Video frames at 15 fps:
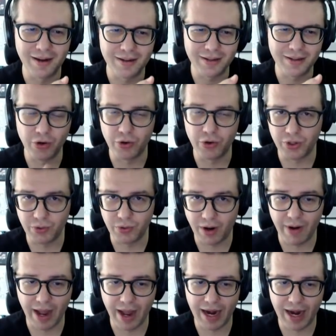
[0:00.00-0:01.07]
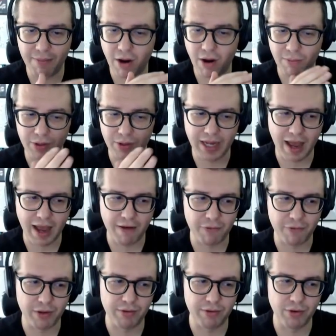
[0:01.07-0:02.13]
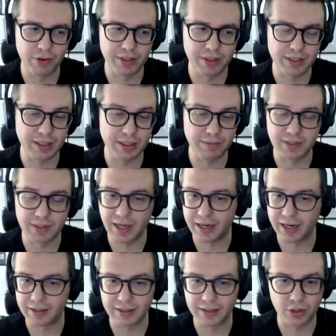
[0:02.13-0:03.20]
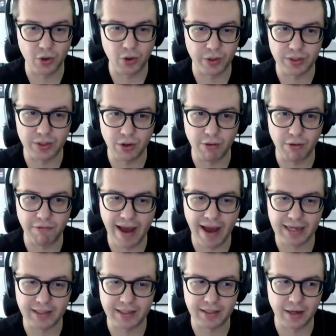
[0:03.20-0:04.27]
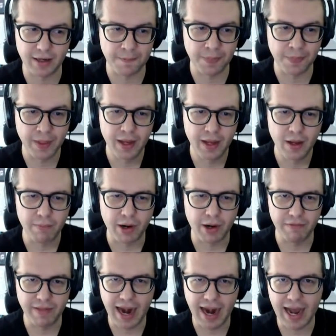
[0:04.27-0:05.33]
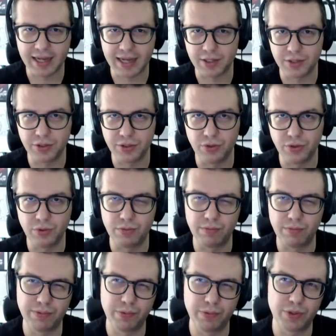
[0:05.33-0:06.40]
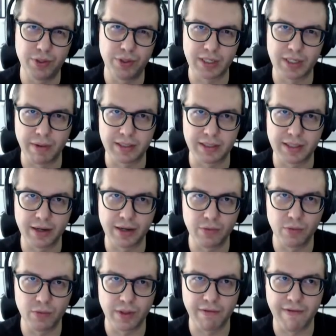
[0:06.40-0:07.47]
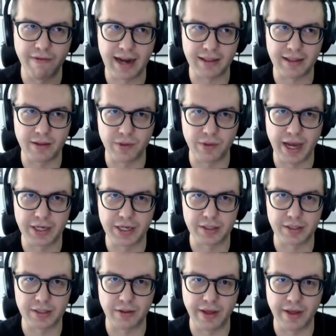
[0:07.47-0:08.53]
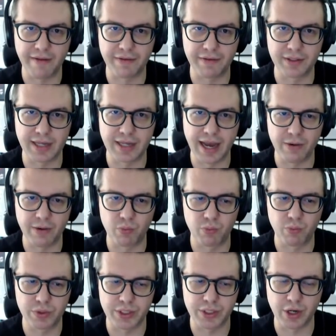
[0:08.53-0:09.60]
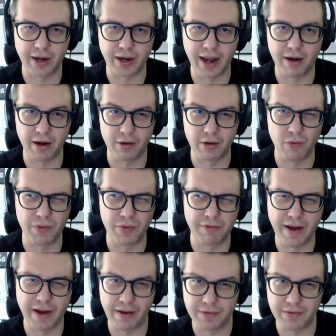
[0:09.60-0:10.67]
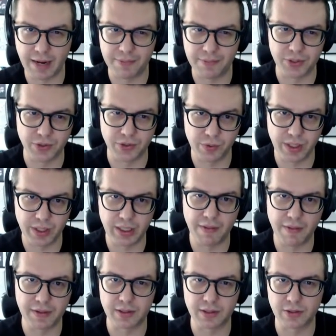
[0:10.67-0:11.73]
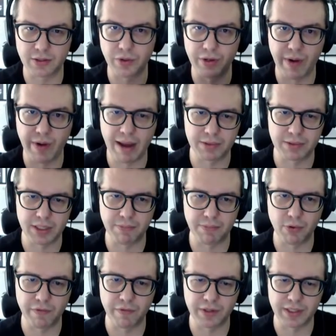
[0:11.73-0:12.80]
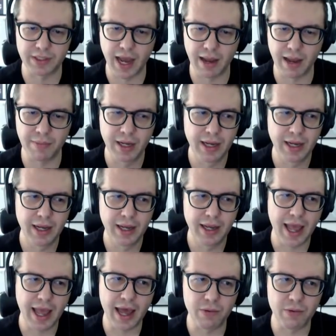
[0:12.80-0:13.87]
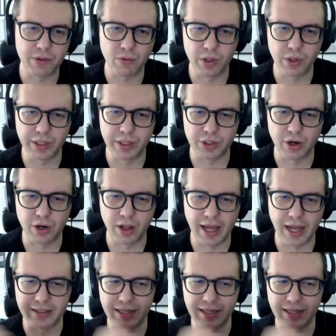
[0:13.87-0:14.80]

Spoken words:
you are right. I'm almost halfway through. It seems like it's going so fast. Part of that has to do, to some extent, with the fact that with I Shall Seal the Heavens, I started out at only 5 chapters a week and then slowly ramped up over time. And with A Will Eternal, I